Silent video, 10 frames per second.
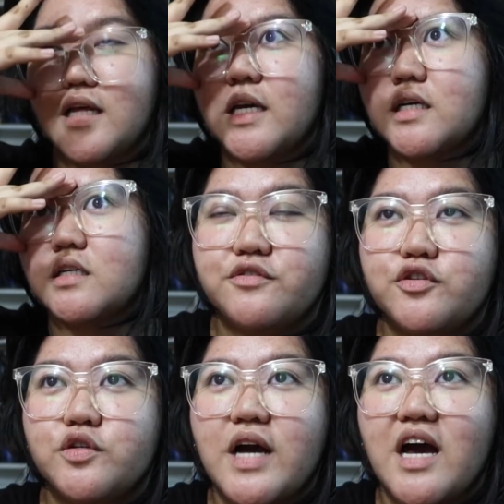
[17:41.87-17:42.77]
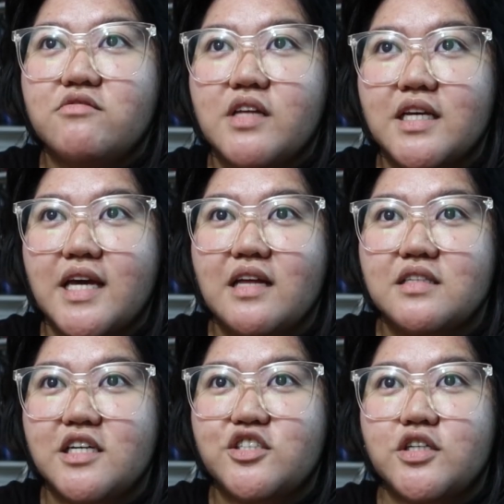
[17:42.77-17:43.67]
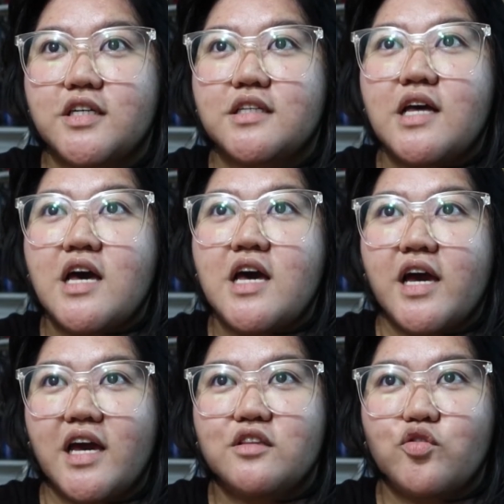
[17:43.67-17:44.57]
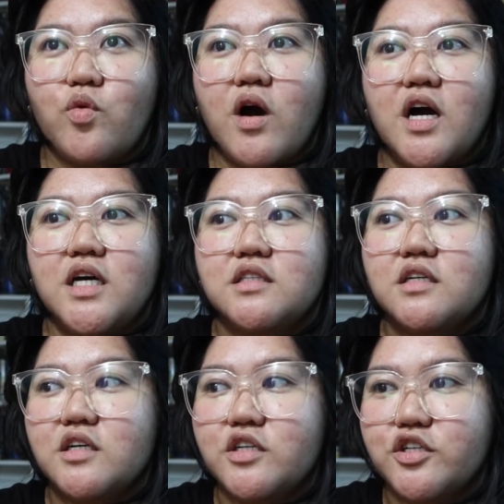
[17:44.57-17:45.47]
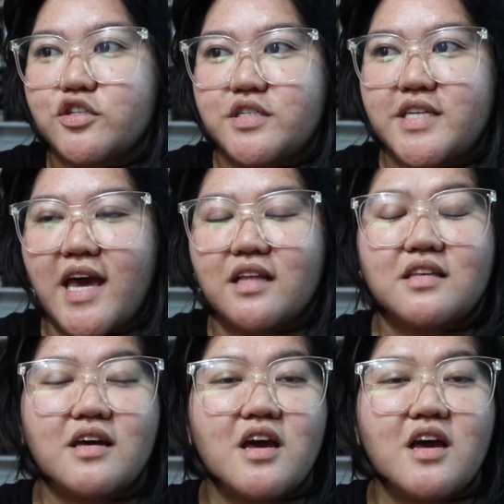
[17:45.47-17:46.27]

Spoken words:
Like, if you have the incantation and the wand, you're set.